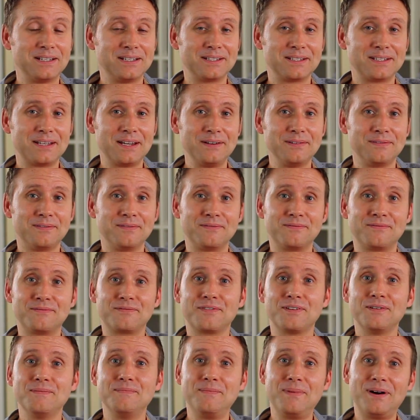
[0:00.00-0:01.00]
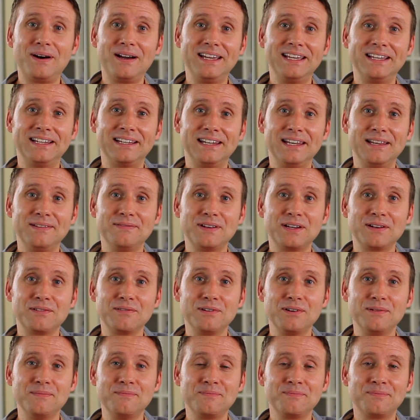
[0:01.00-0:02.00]
So from my living
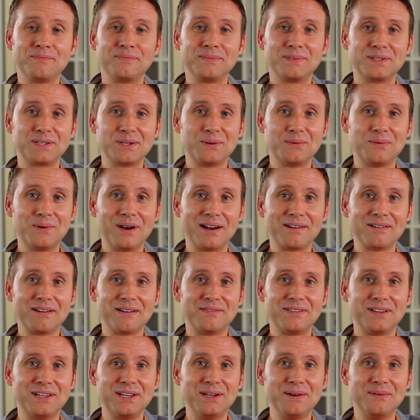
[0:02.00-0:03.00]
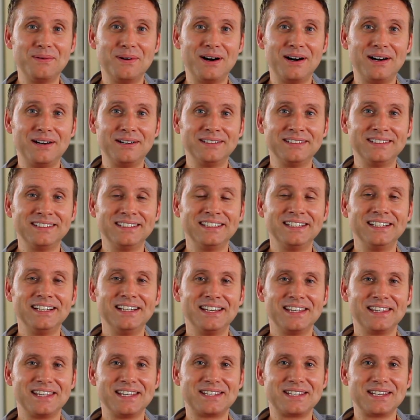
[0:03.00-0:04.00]
room to wherever you are,
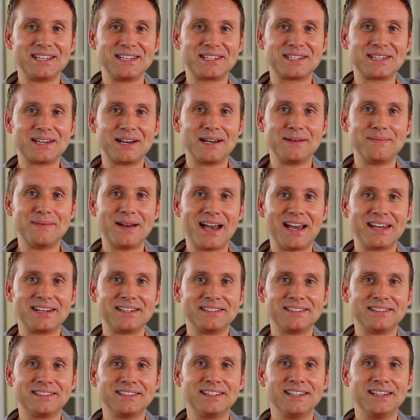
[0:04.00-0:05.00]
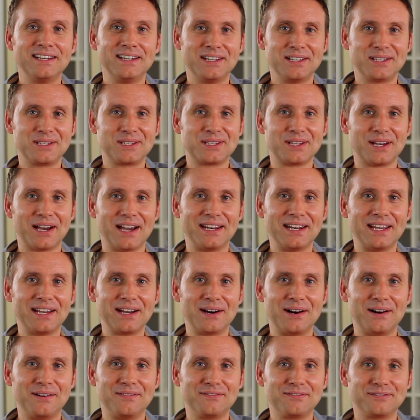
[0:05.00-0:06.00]
this is Psiman signing
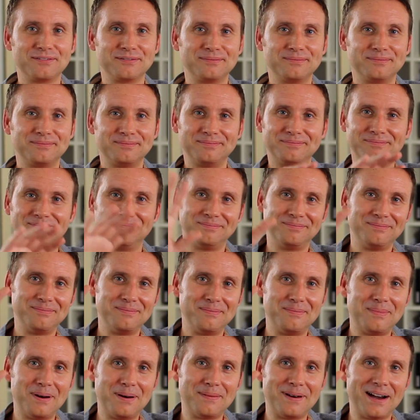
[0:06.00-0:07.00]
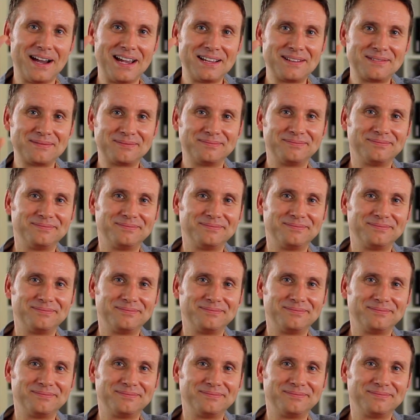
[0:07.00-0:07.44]
off. Bye bye.